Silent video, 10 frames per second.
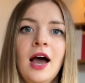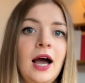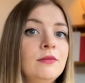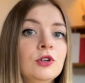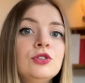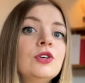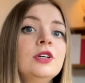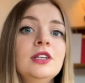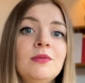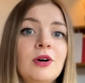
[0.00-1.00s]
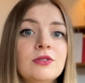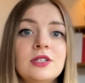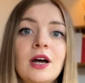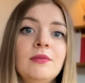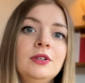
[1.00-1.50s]
I'm not talking about
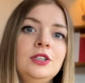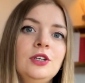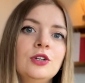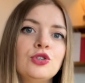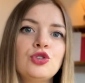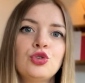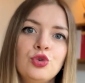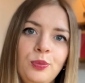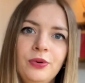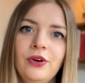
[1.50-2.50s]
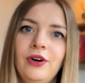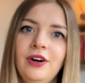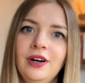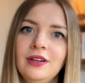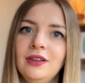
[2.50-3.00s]
somebody
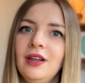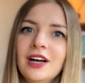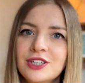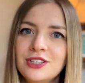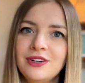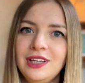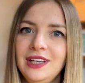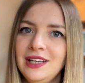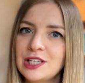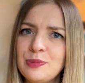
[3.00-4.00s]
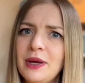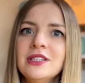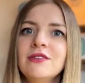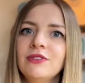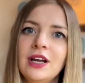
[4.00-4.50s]
super luxury
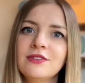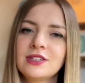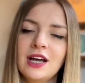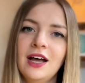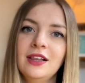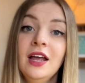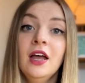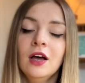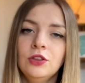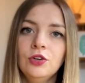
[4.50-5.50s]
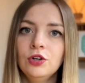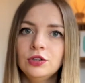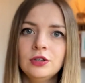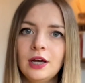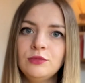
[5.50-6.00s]
expensive lifestyle, no,
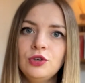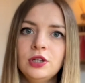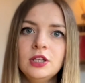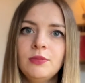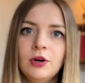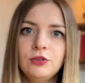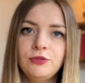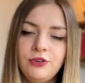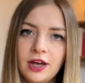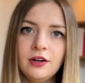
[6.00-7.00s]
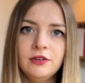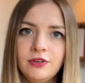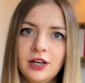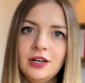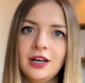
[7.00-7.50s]
I'm talking about very
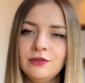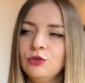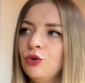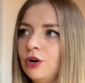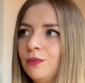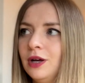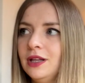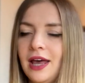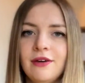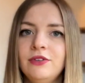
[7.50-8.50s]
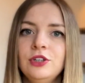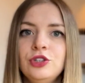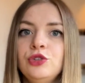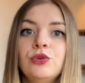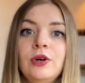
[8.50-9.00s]
normal
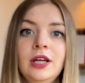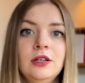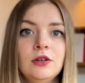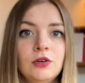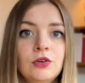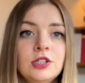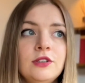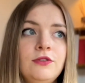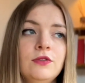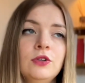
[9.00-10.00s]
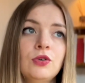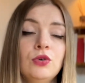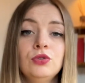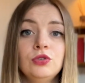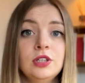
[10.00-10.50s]
average Ukrainian girls. If you will
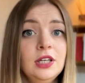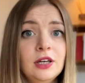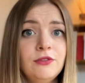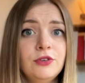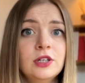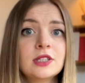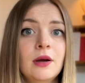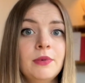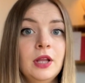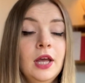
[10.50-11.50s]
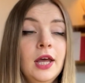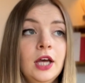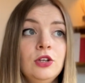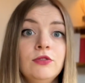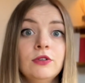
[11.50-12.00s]
go to Kiev, for example,
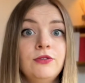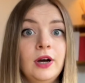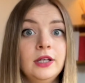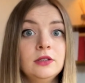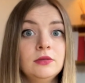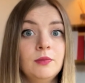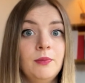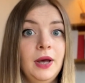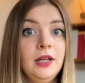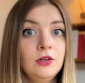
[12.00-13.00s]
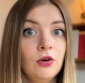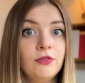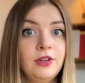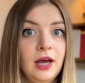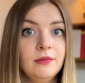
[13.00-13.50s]
you will find many
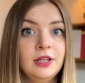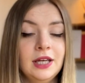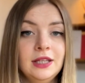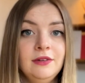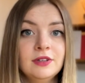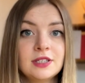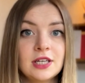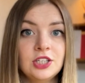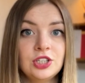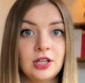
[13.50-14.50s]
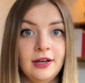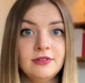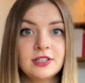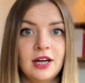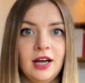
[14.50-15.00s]
of them, they are living such
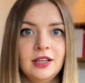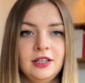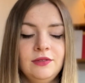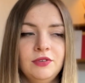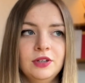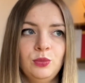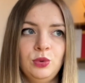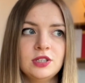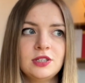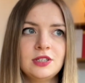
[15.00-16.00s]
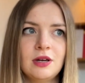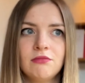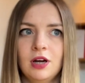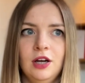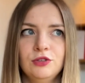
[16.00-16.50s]
lifestyle, even with some
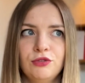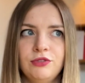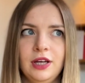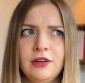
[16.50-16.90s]
kind of like